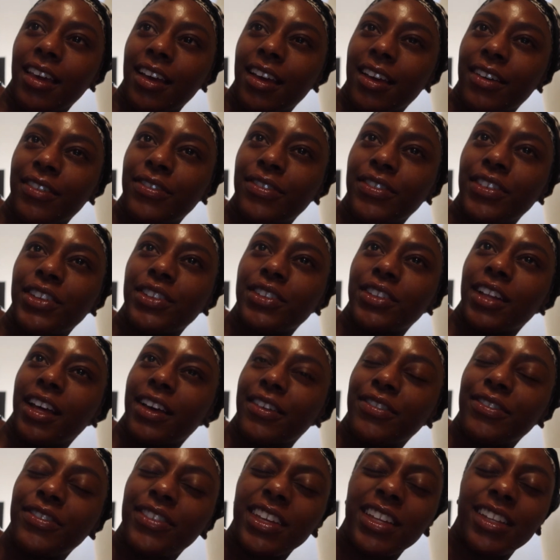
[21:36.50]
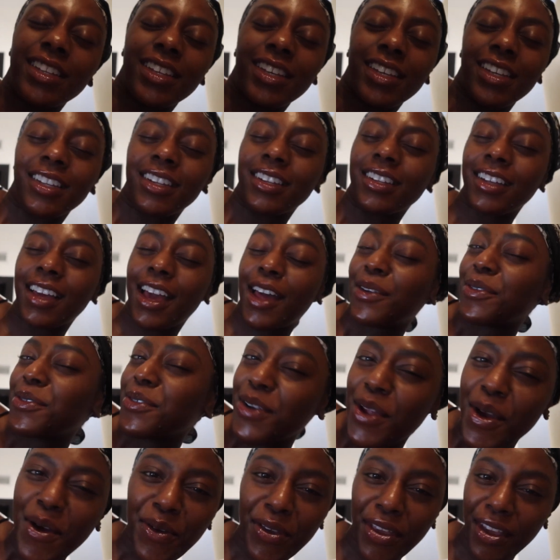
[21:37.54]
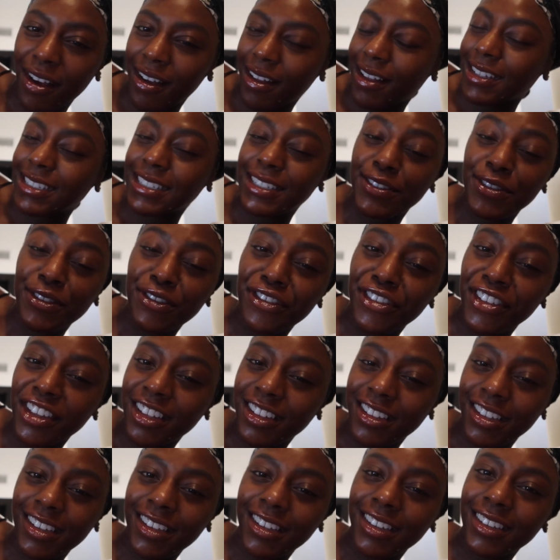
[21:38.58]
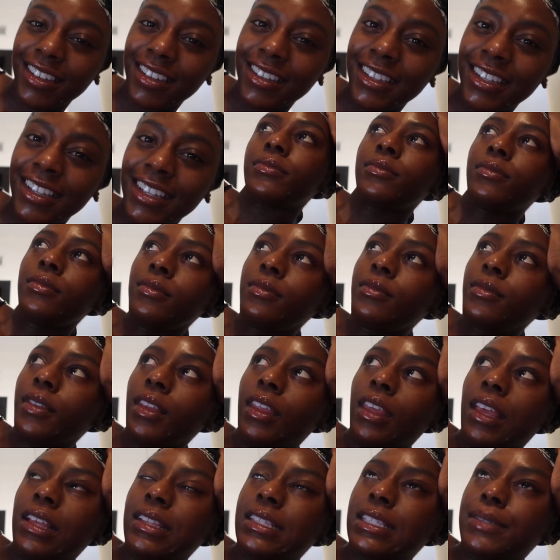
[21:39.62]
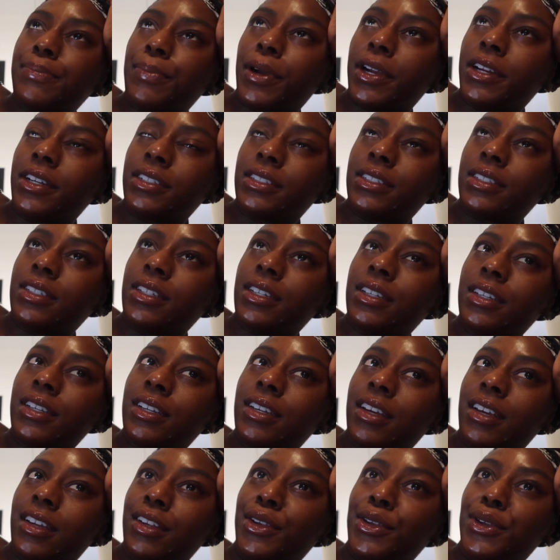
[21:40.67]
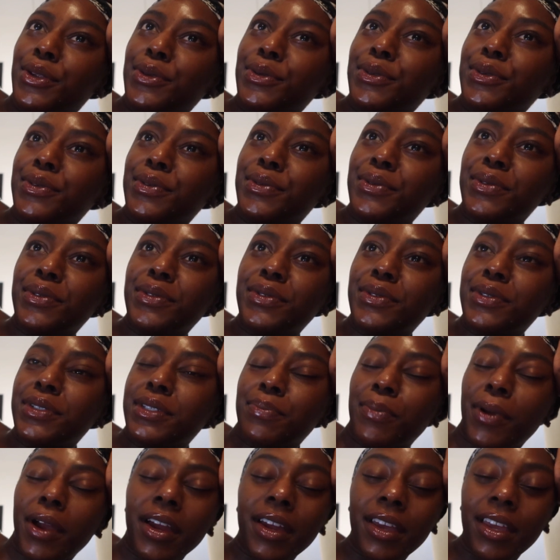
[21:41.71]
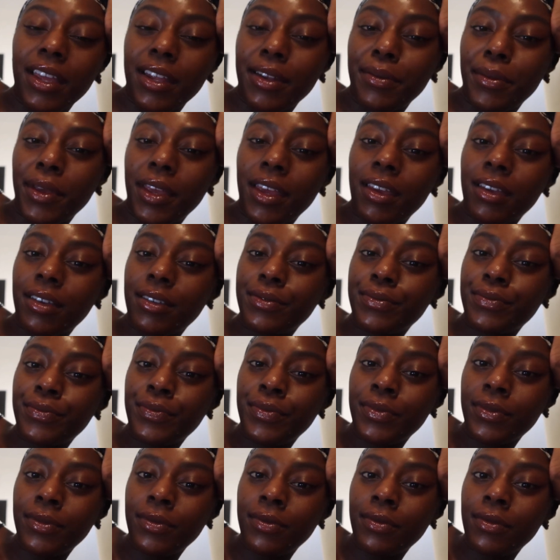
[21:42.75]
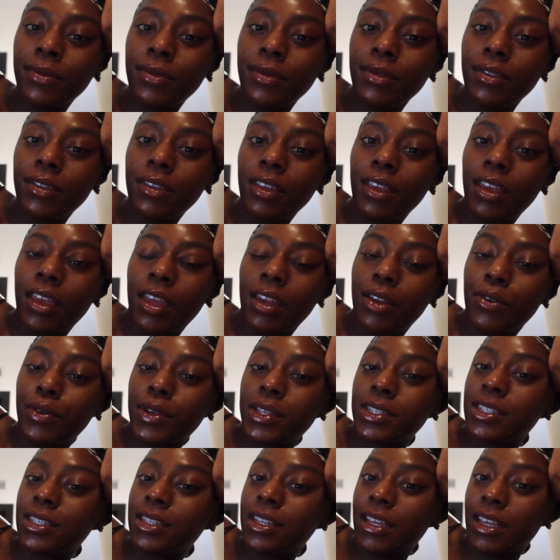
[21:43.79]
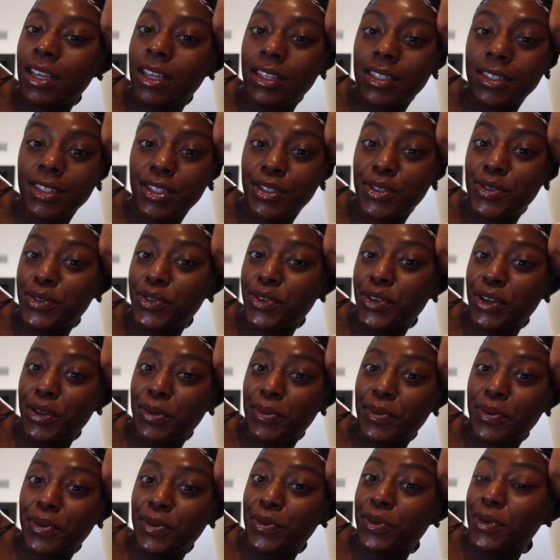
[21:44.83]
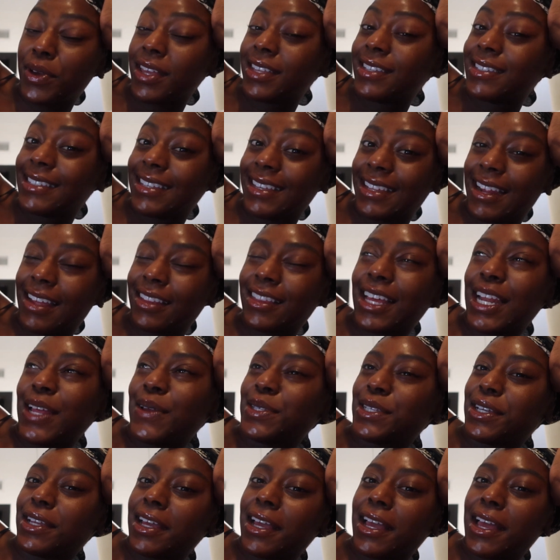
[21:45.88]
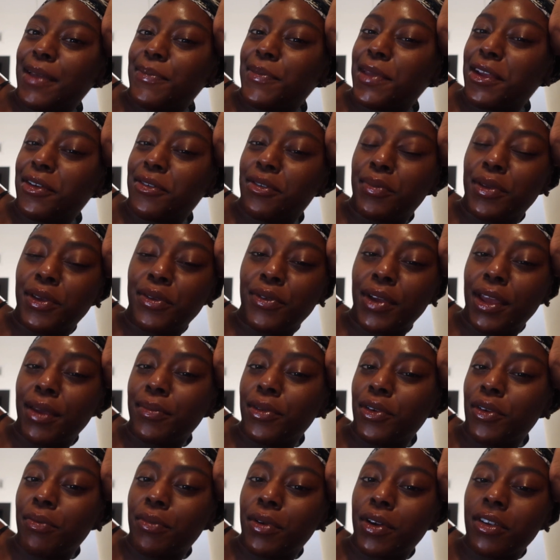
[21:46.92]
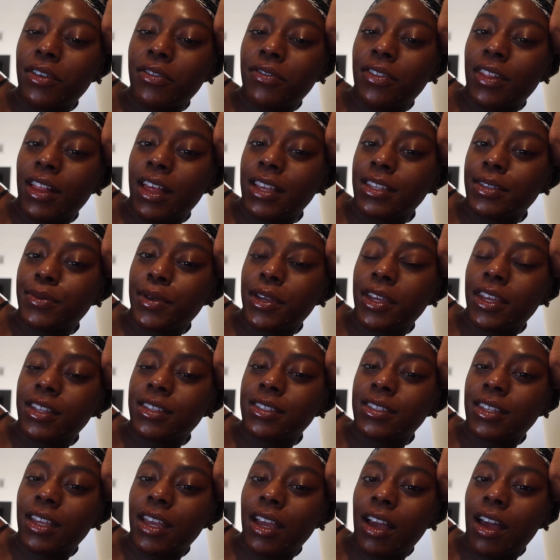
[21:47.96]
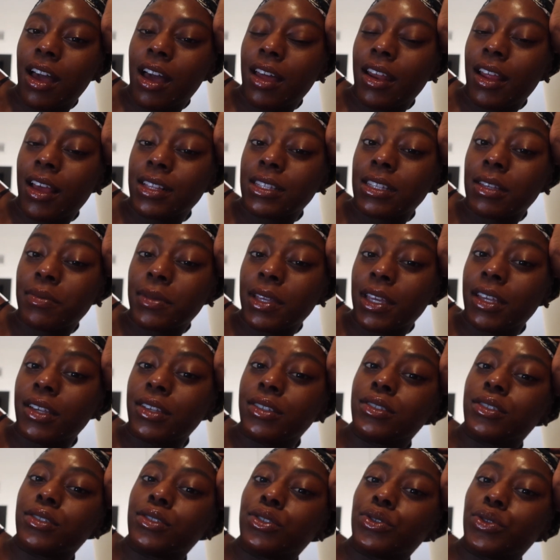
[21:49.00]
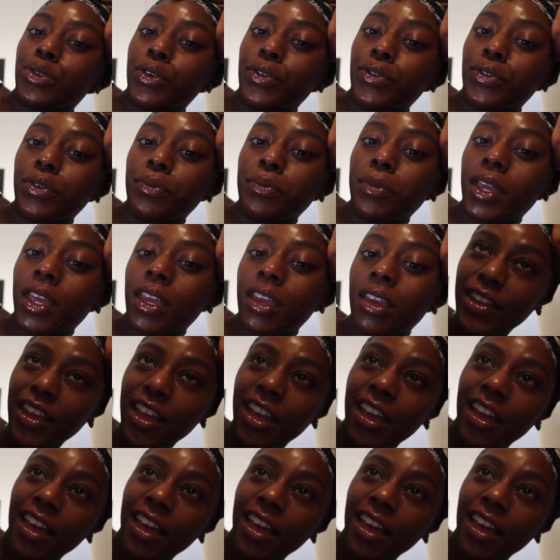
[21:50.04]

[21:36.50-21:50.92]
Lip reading: I don't know, y'all, I just feel it. It sparked a new spark in me. And it wasn't an easy trip, it wasn't. I thought I was gonna come here, it would be rainbow and butterflies, but instead God has something else in store for me.